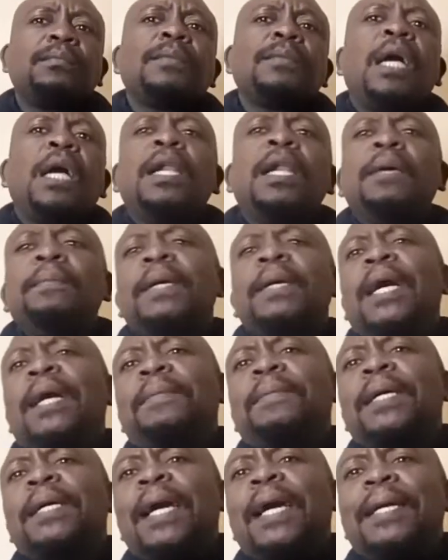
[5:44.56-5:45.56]
Now, let me
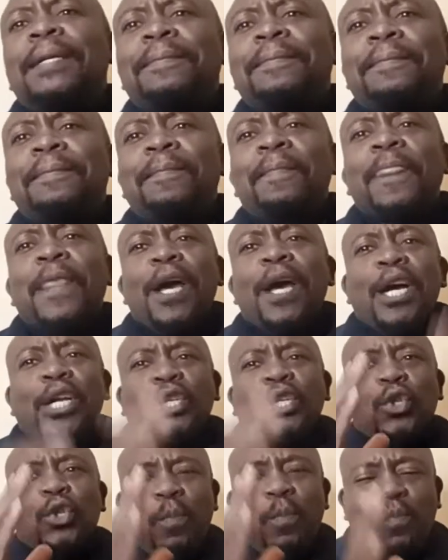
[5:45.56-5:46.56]
come again
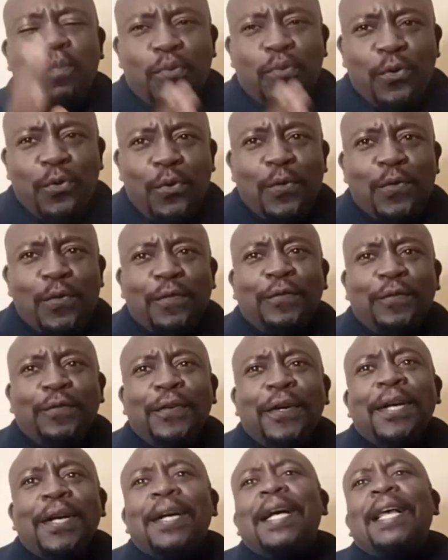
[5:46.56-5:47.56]
to prove
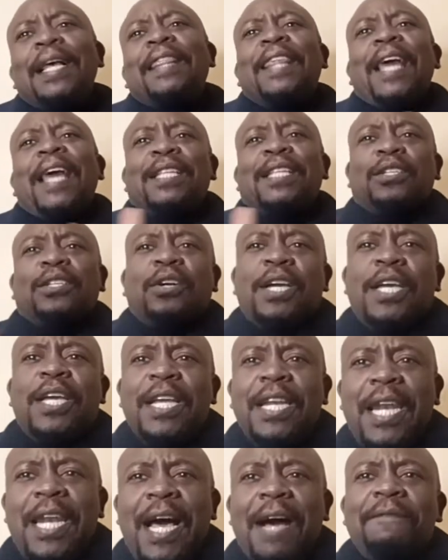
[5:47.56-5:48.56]
that he
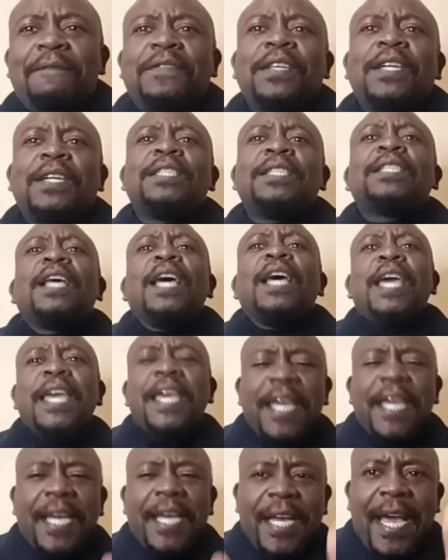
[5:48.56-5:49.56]
loved us,
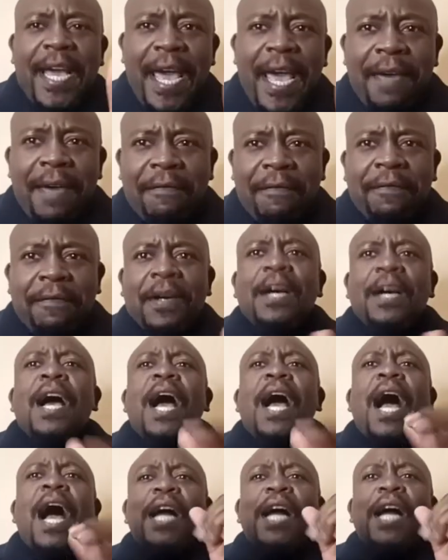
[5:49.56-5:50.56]
he gave.
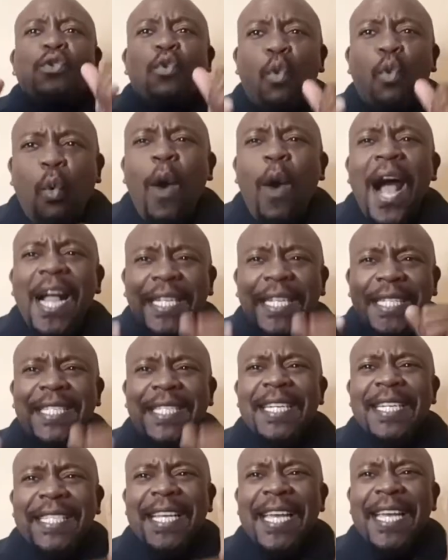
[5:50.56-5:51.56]
And what
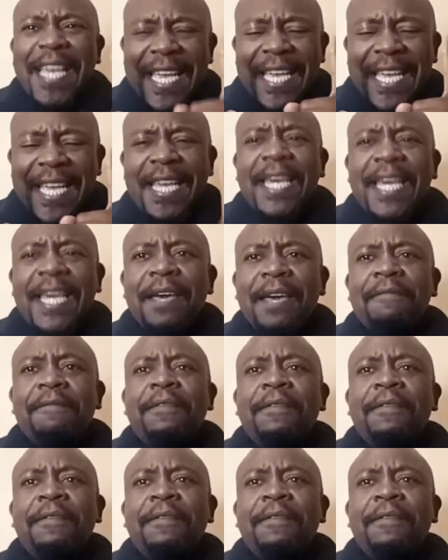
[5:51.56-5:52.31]
did he give?